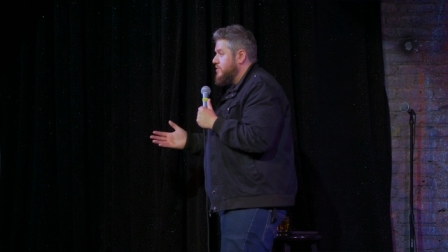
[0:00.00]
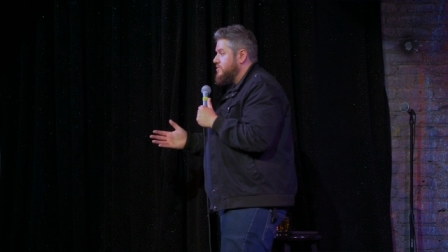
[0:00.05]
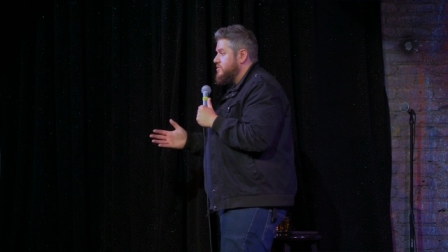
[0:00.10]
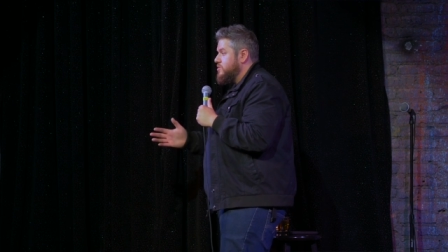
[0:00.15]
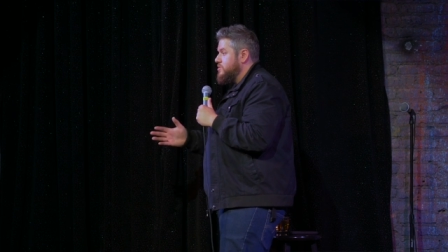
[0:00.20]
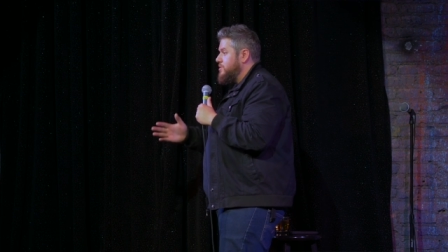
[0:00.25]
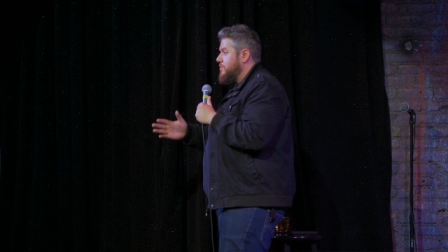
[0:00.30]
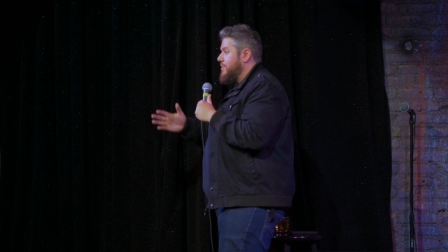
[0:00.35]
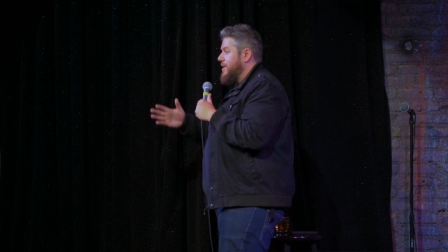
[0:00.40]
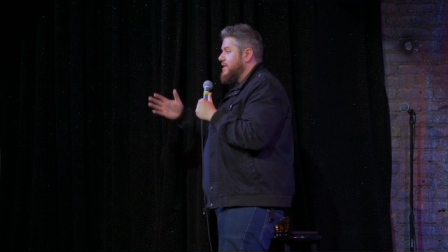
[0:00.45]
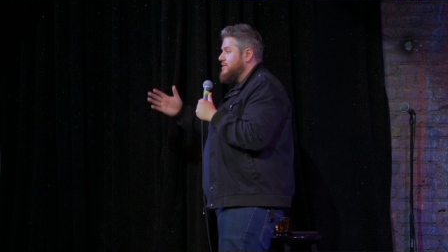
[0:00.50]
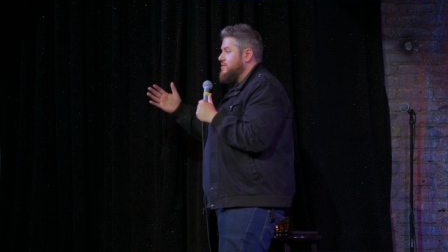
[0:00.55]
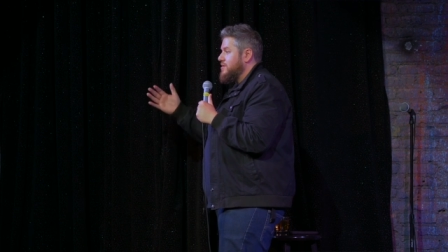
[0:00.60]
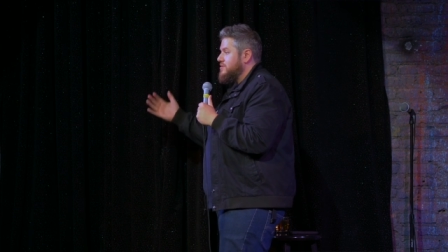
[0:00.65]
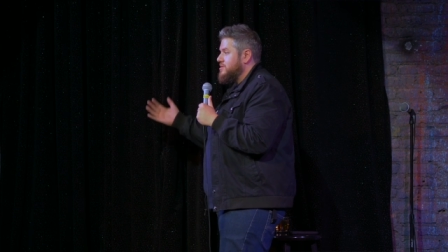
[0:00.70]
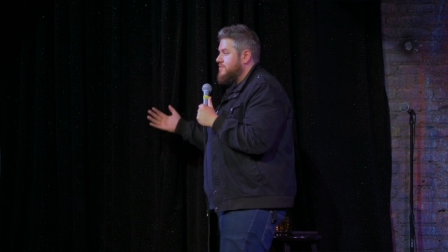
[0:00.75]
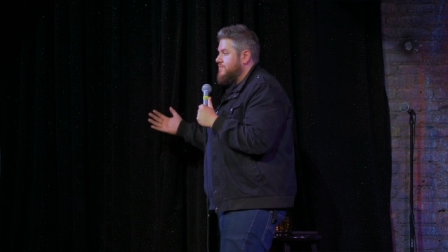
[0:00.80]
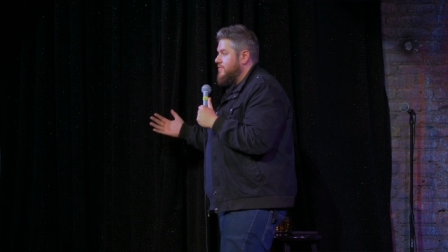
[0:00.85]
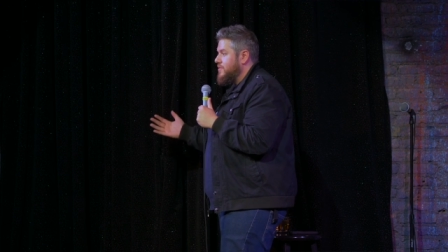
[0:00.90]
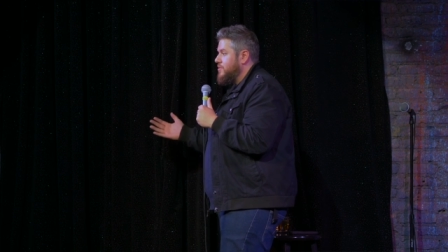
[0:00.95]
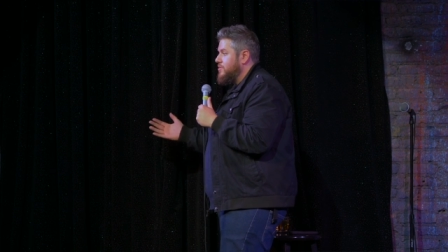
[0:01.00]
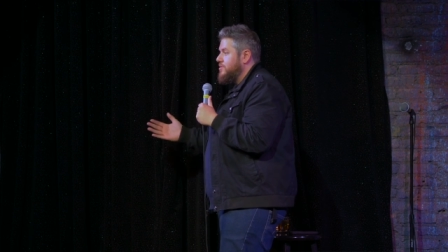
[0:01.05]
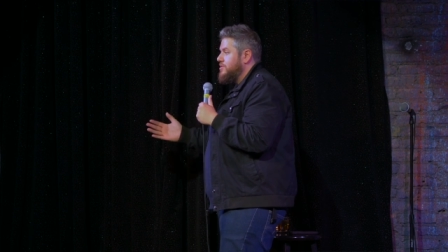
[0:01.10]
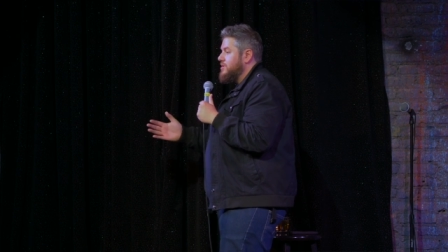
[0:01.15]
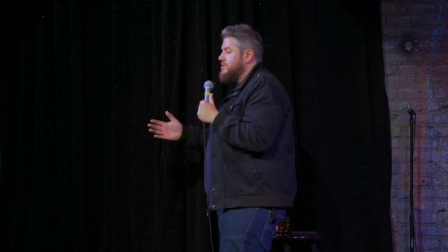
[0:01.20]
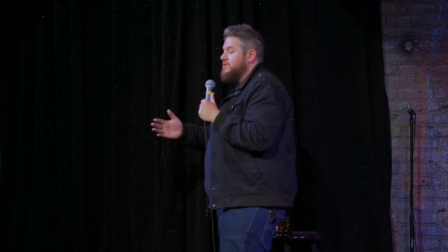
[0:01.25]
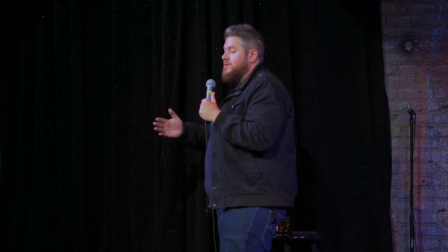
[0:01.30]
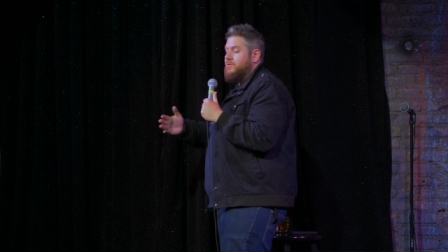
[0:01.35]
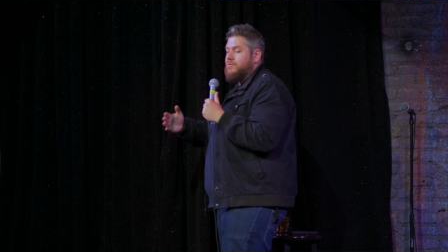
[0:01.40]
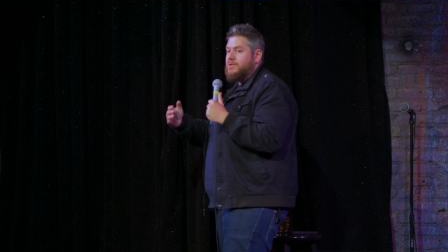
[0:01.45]
So she buys all this food,
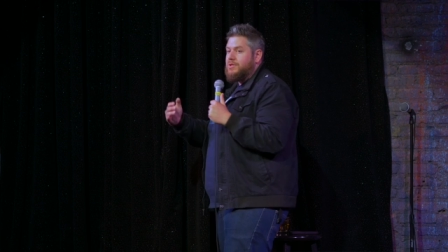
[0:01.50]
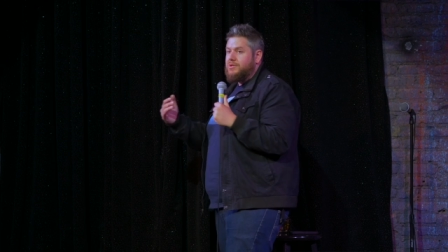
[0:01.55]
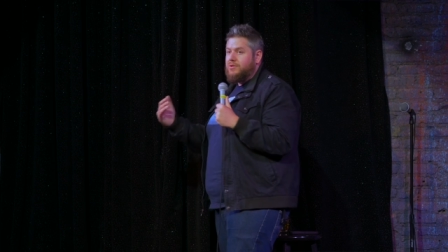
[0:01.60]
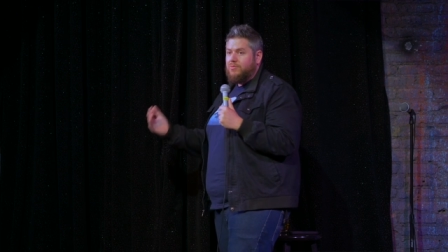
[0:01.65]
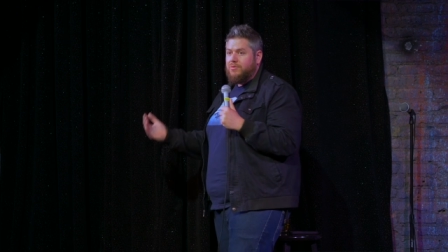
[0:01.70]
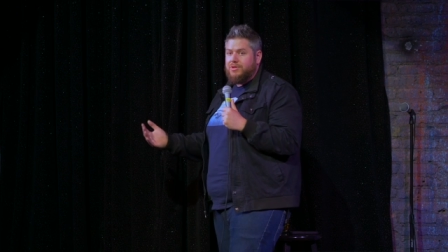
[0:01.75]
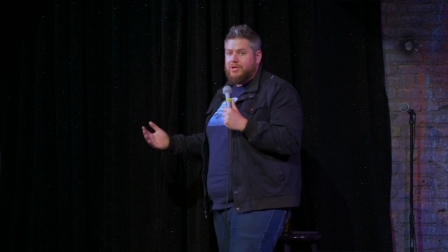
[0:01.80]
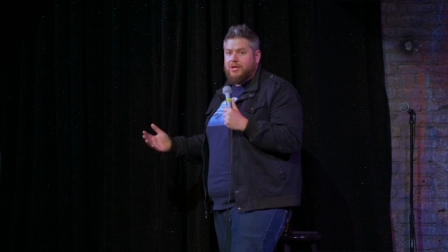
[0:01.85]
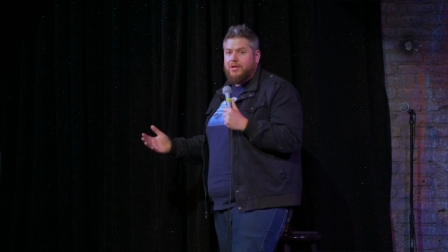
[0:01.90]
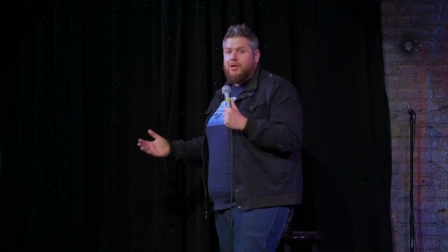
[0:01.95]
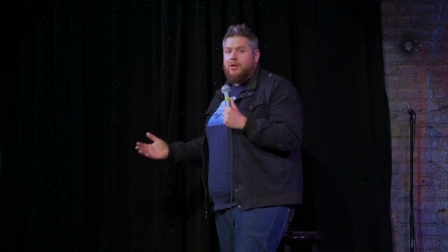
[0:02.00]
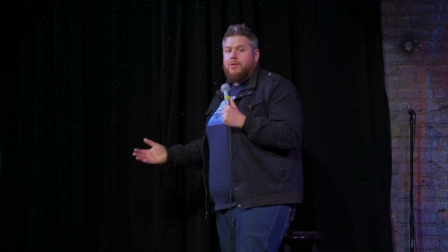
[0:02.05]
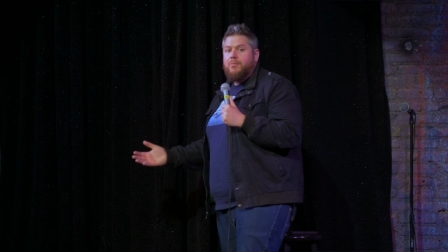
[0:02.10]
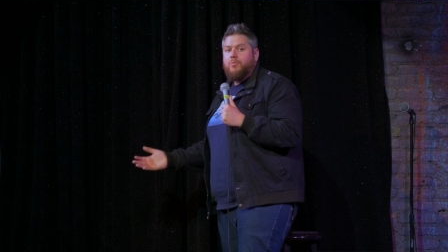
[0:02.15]
doesn't know what to do with it,